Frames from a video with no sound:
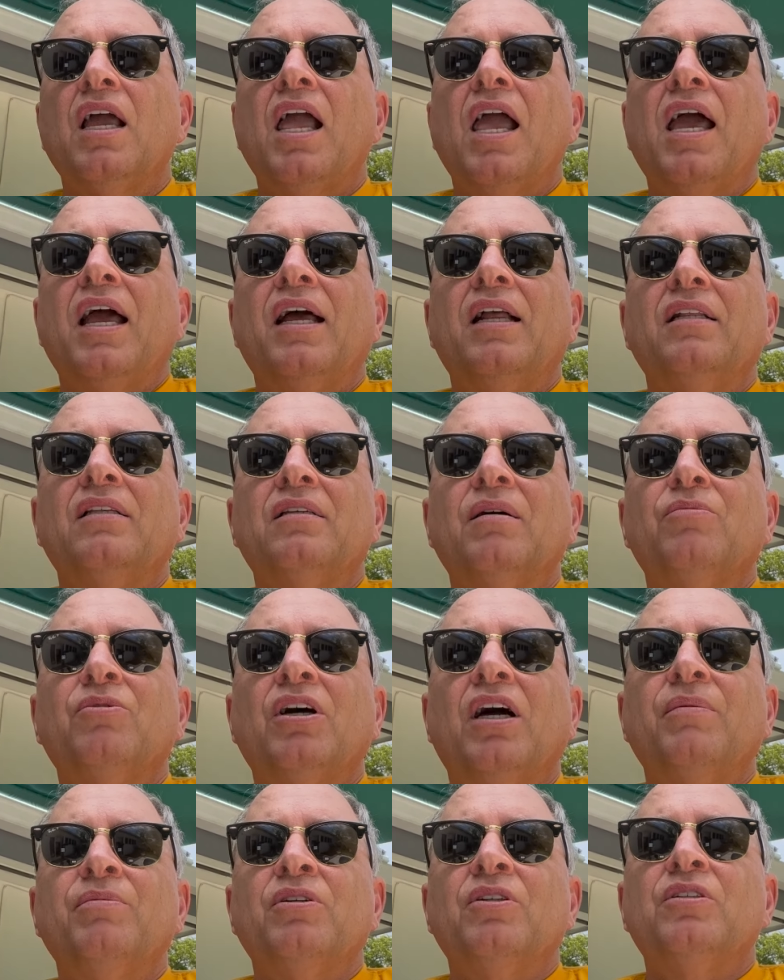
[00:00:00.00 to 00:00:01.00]
And
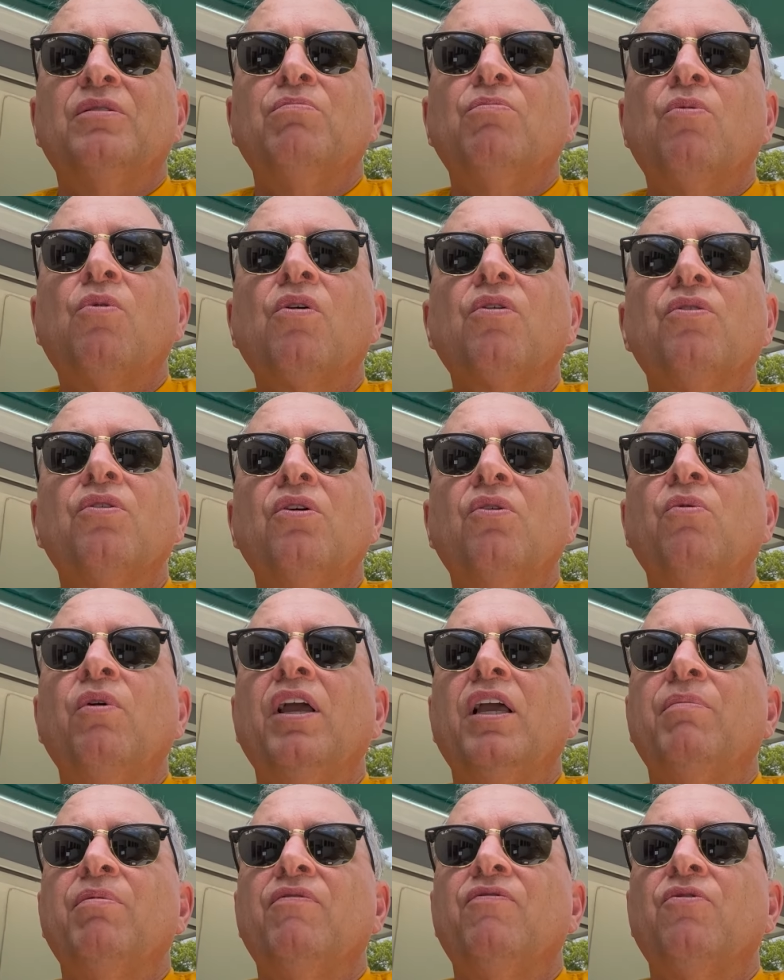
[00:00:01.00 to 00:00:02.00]
sometimes it's more than a
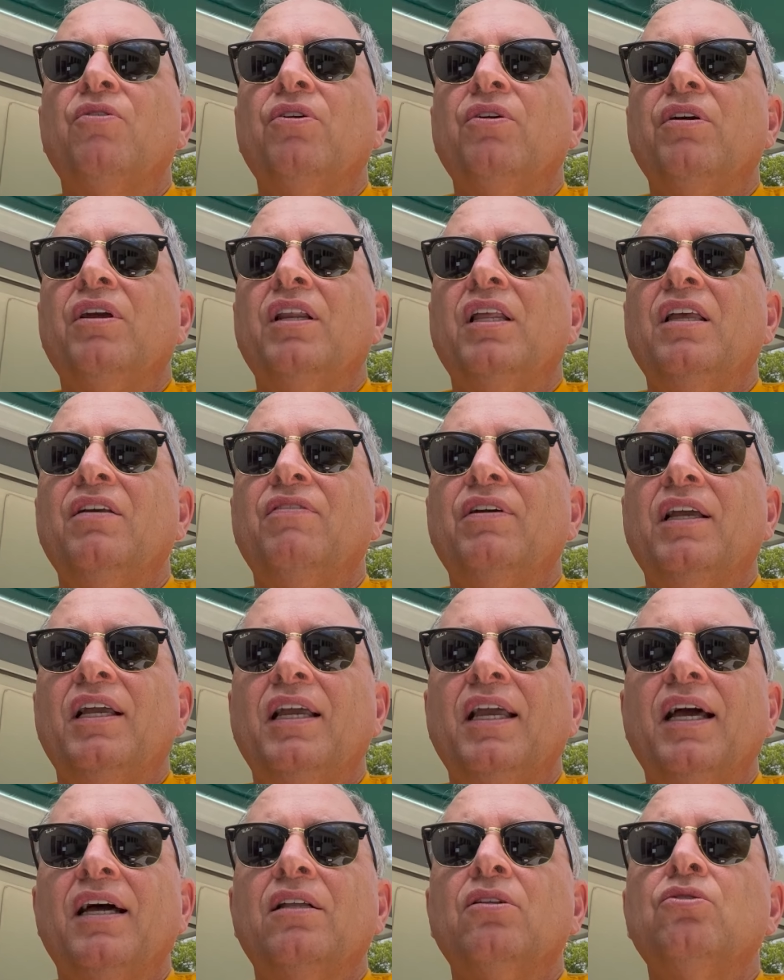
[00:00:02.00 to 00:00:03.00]
week before you can even
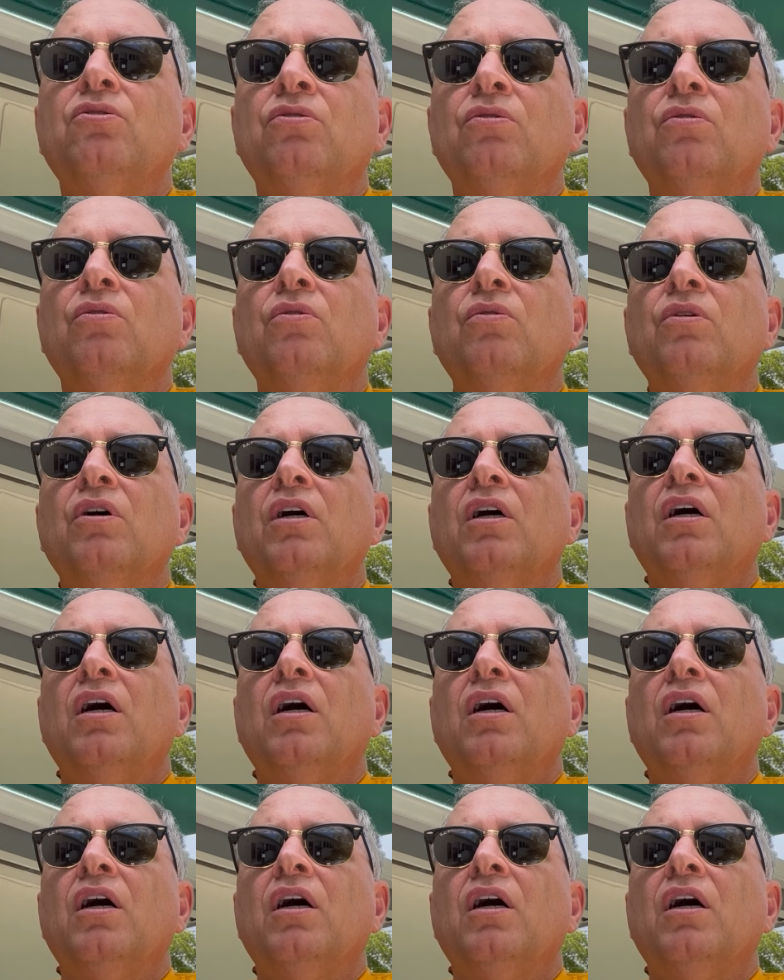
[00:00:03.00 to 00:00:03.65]
get to